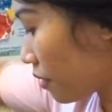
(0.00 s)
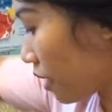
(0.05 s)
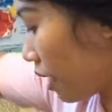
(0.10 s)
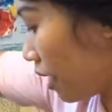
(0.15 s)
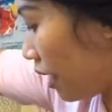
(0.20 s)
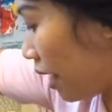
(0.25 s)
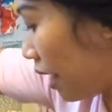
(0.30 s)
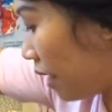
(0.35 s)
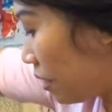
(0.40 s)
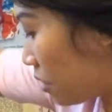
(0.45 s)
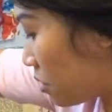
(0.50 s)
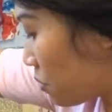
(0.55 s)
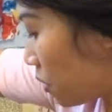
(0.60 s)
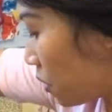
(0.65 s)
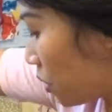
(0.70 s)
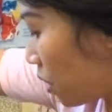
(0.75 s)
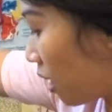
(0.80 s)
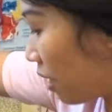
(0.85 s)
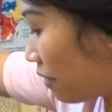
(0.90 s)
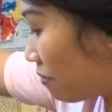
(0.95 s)
Ladies,
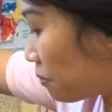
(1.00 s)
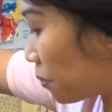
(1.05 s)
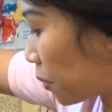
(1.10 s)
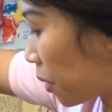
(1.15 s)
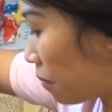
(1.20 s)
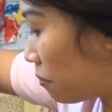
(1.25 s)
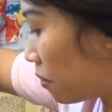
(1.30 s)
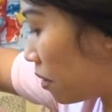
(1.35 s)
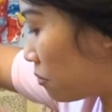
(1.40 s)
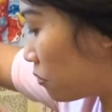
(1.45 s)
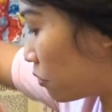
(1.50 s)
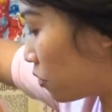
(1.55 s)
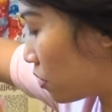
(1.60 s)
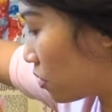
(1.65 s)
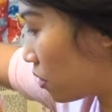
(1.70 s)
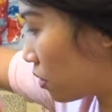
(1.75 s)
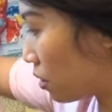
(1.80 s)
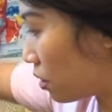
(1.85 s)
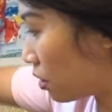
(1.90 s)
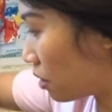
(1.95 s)
when you have problem with
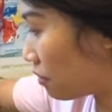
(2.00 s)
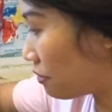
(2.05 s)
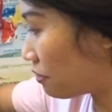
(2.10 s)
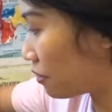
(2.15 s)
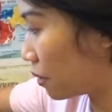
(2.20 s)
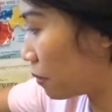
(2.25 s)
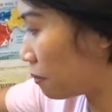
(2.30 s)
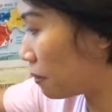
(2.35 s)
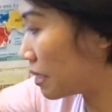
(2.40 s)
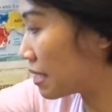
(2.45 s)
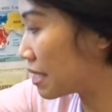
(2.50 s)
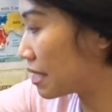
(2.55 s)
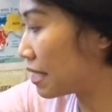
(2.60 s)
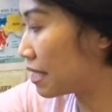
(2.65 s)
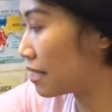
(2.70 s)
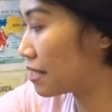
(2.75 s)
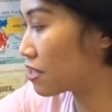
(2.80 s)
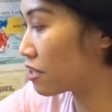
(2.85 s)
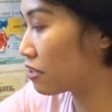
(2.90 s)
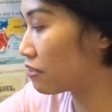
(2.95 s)
your verbal
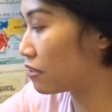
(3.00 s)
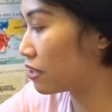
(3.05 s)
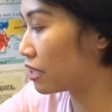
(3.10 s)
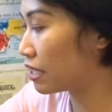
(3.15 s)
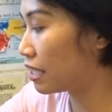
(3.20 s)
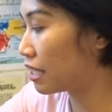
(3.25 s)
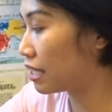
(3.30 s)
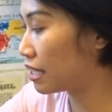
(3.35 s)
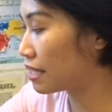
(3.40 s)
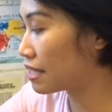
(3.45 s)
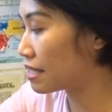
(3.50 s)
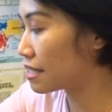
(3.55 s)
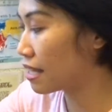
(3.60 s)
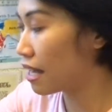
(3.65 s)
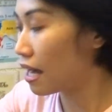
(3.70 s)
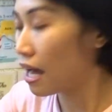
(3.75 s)
skills of your kids,